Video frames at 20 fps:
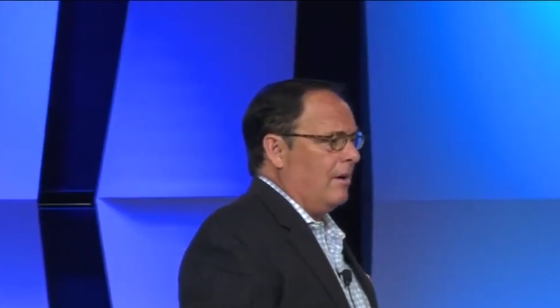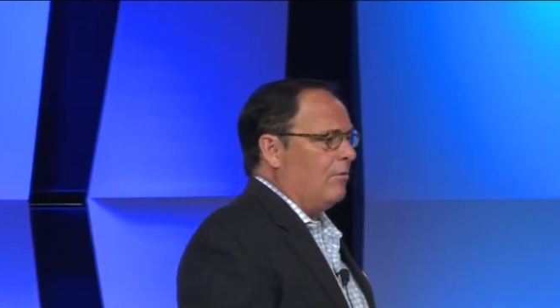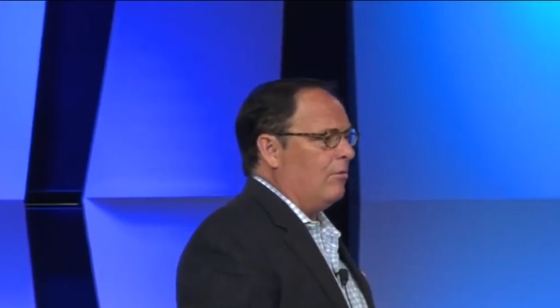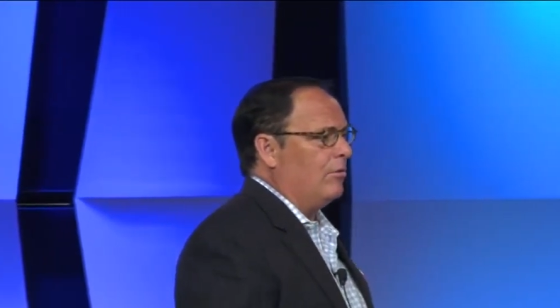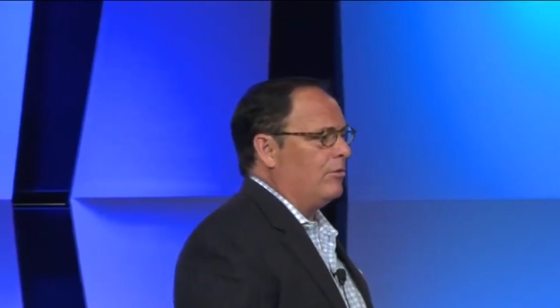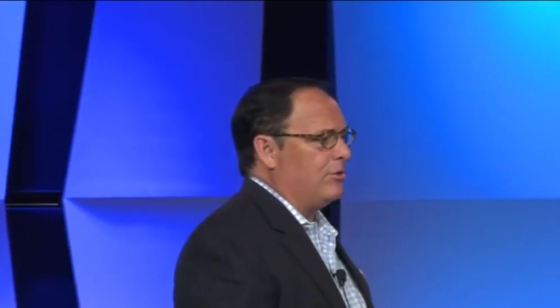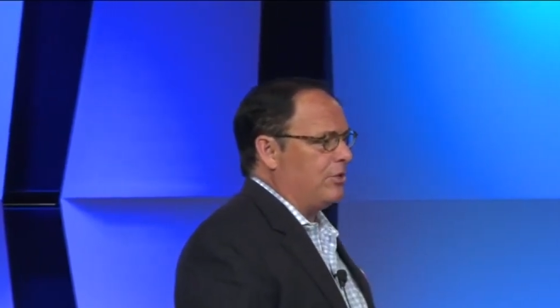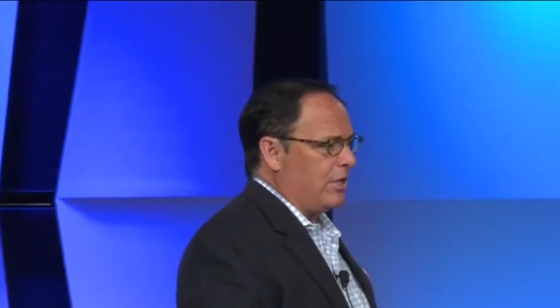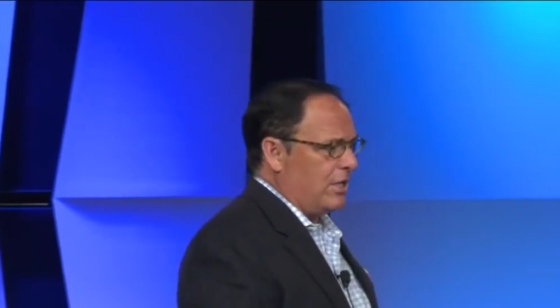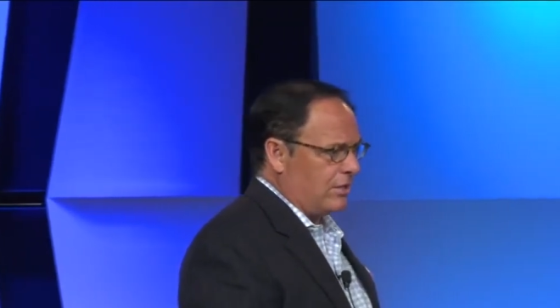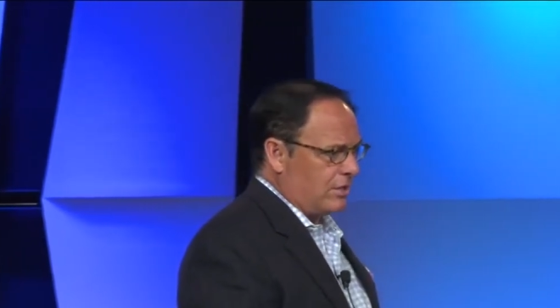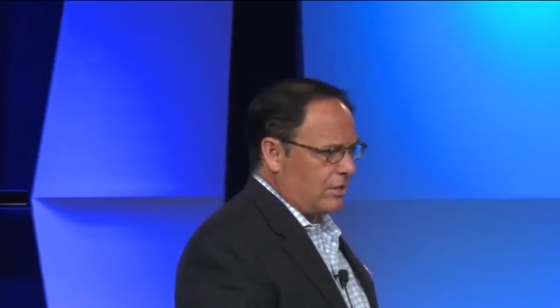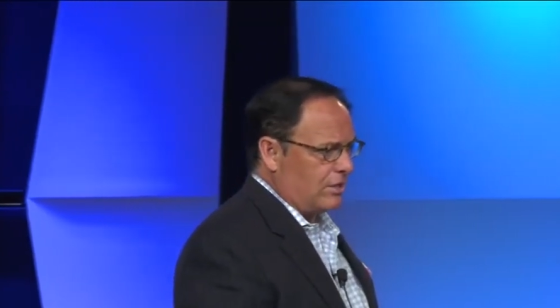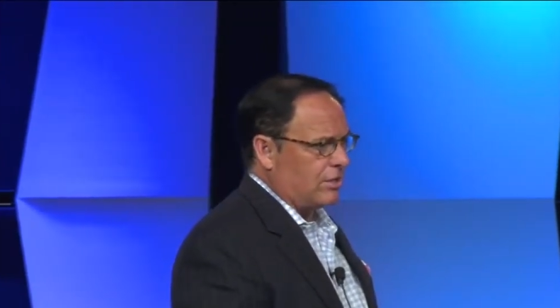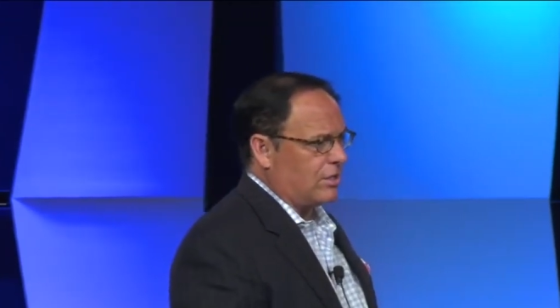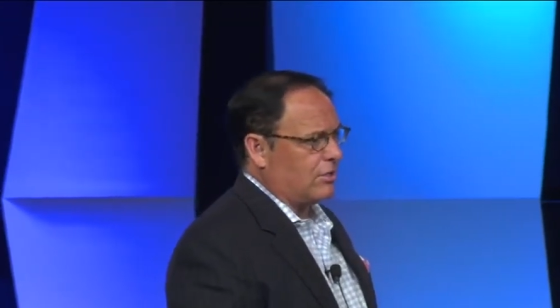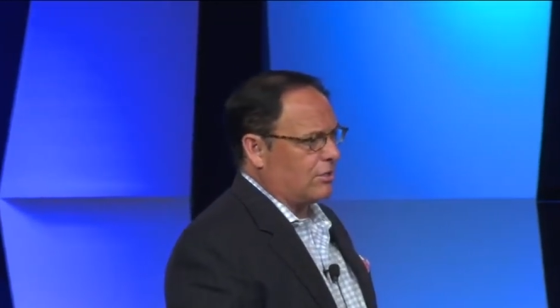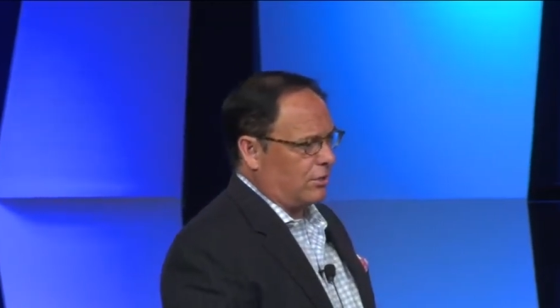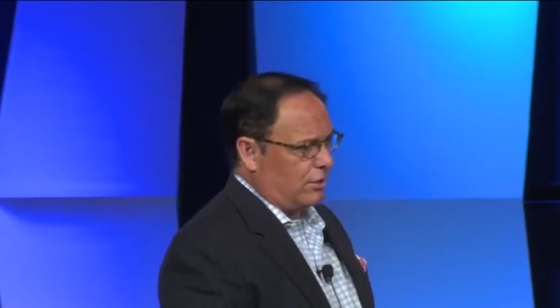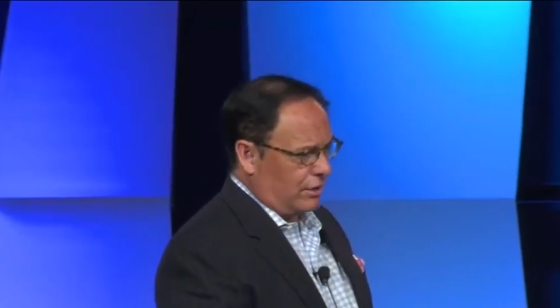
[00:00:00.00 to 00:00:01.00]
Well, Jesus
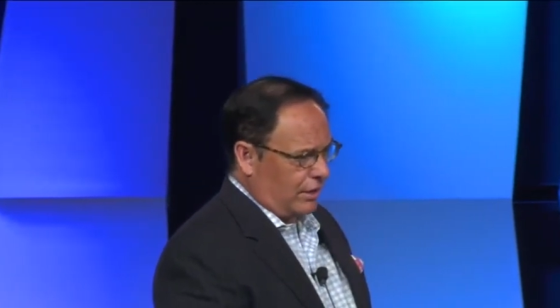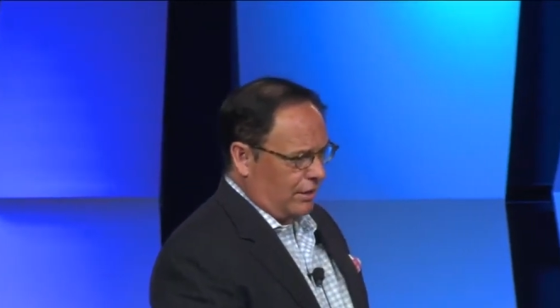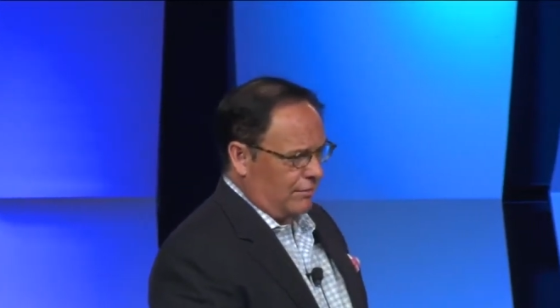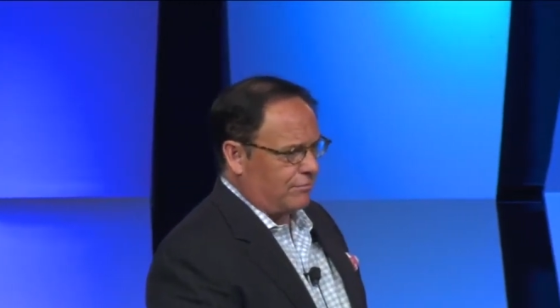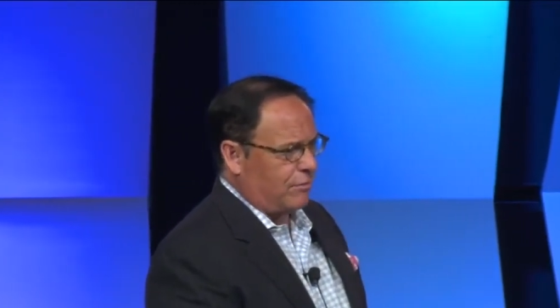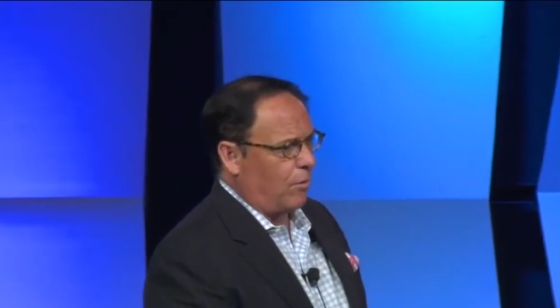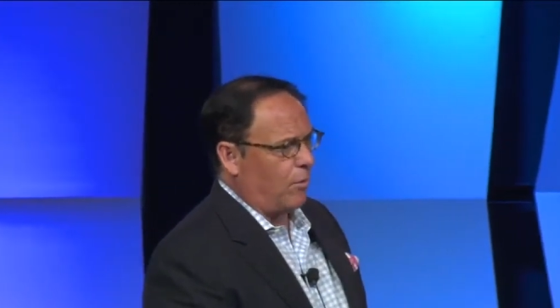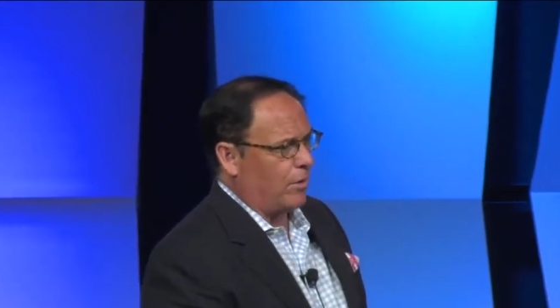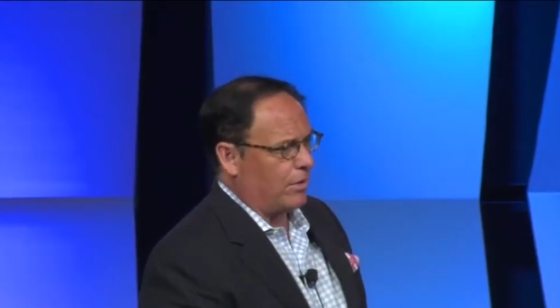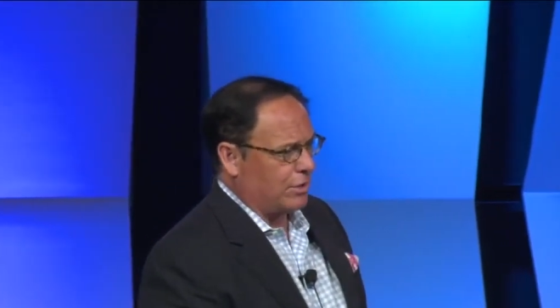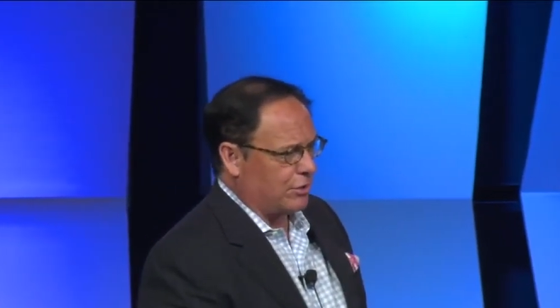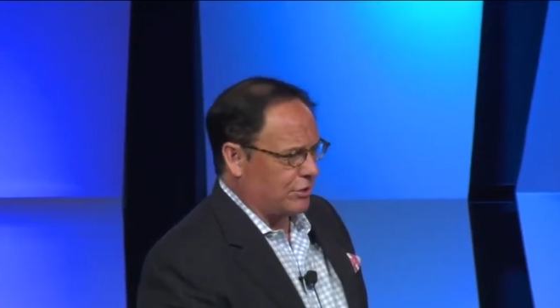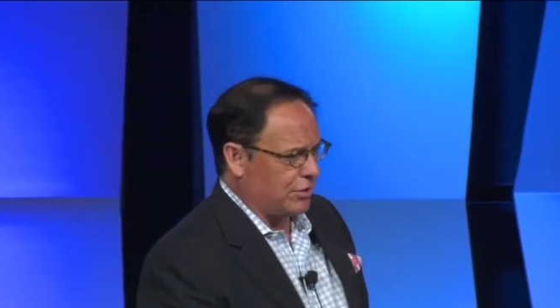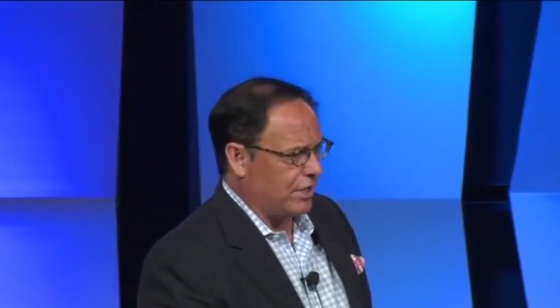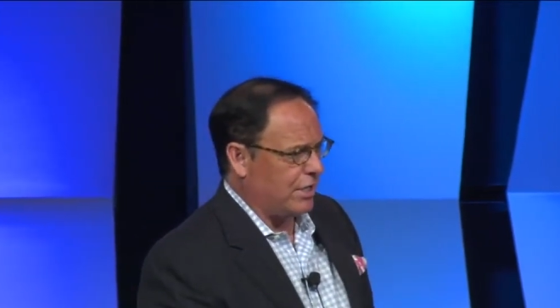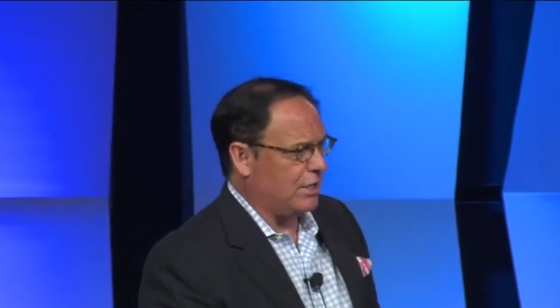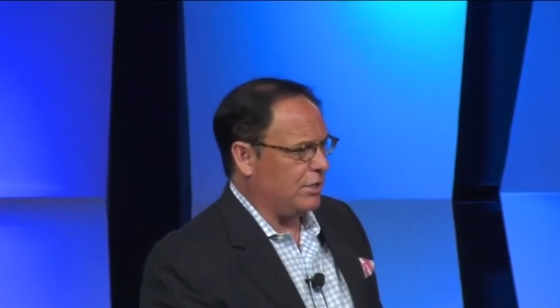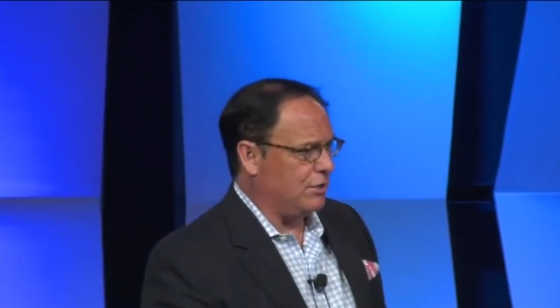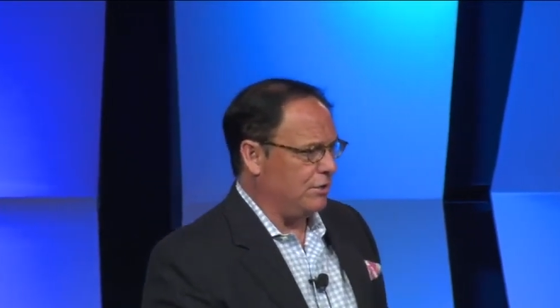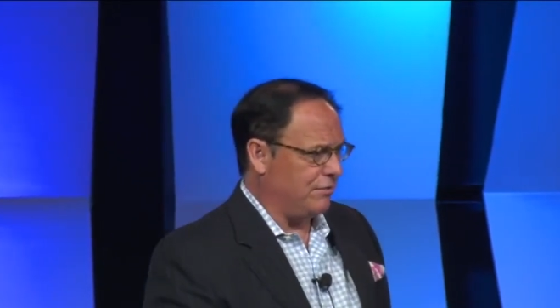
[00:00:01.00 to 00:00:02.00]
is looking forward to
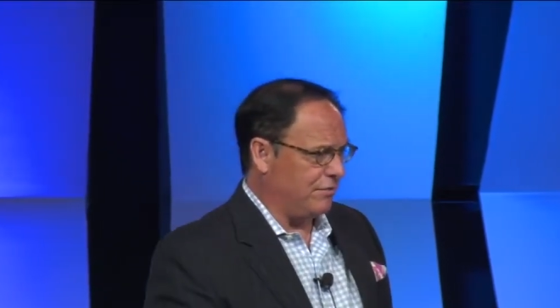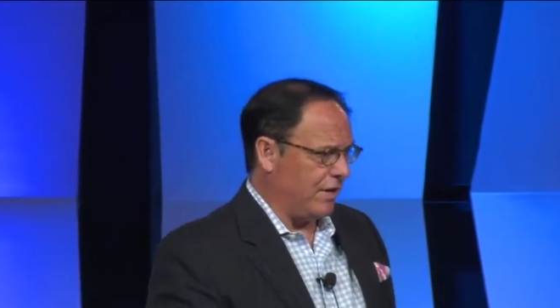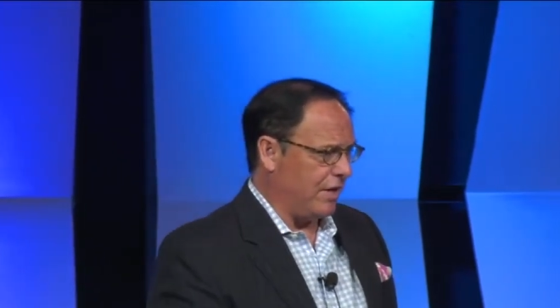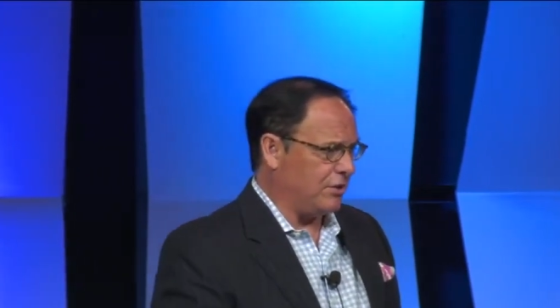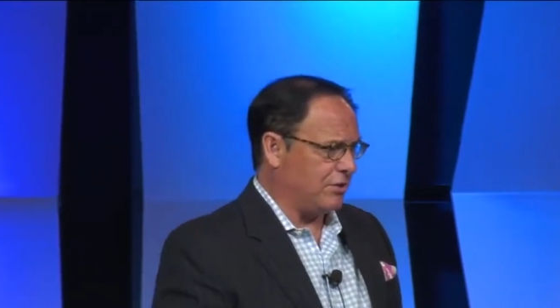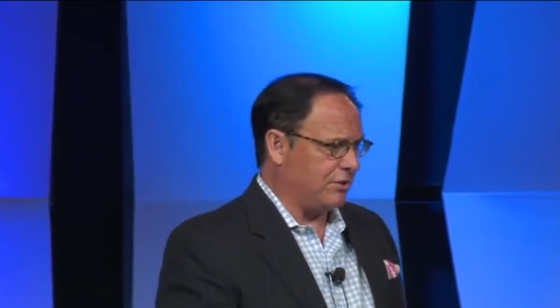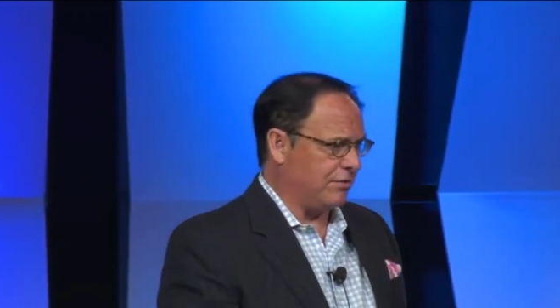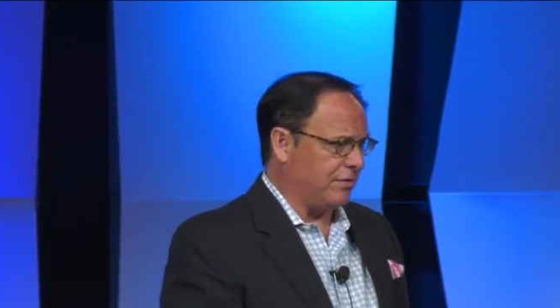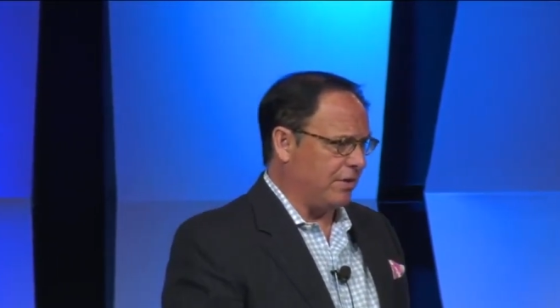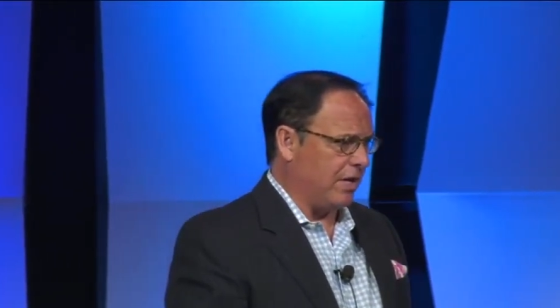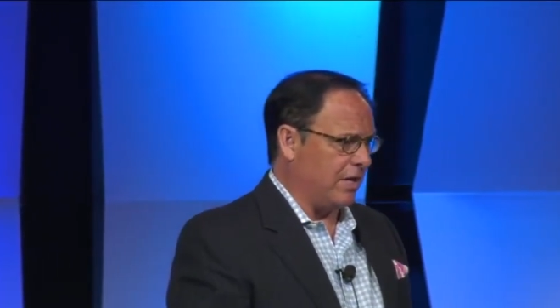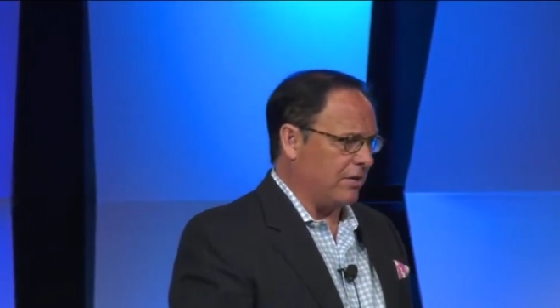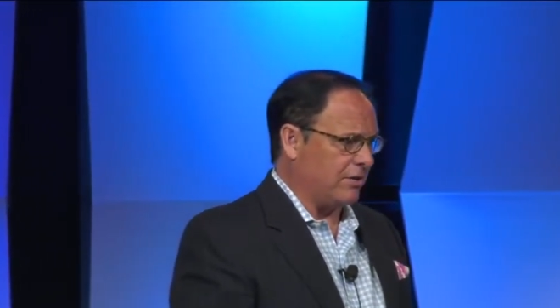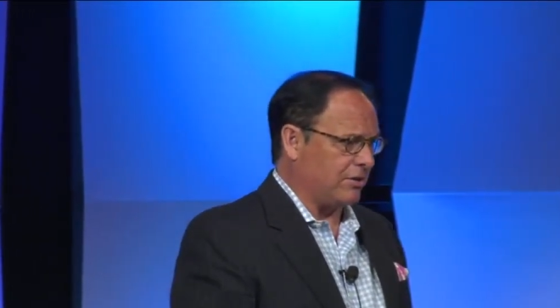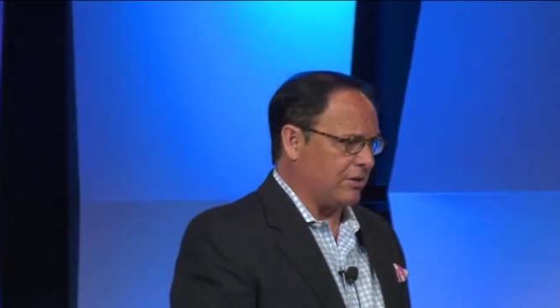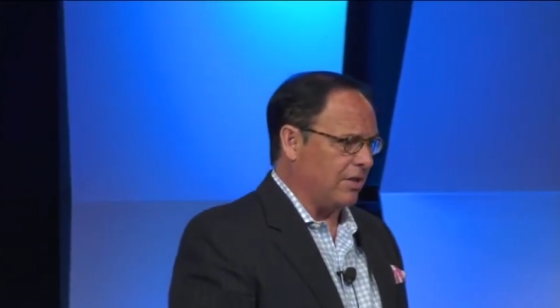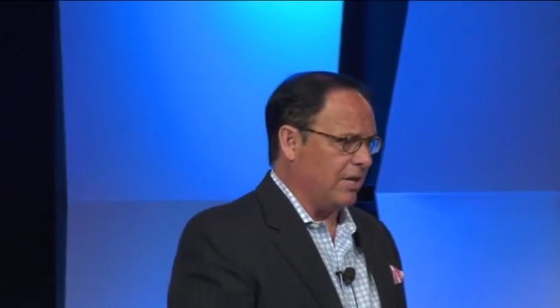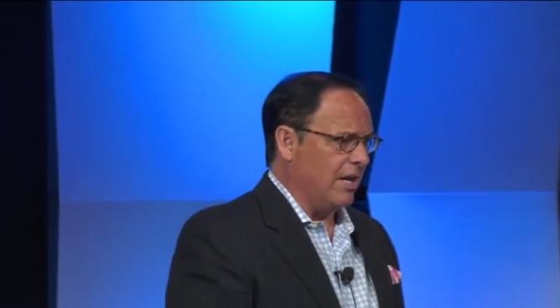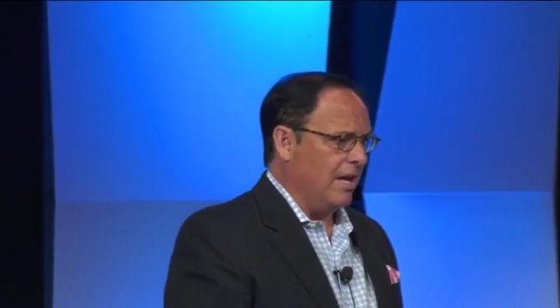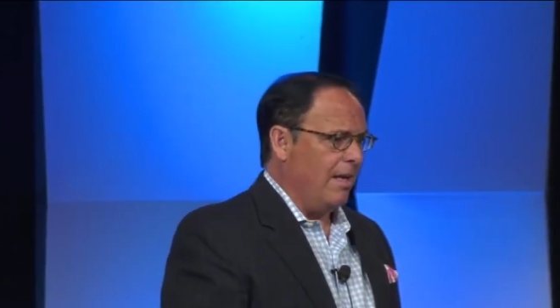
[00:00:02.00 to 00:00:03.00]
seeing you face to face.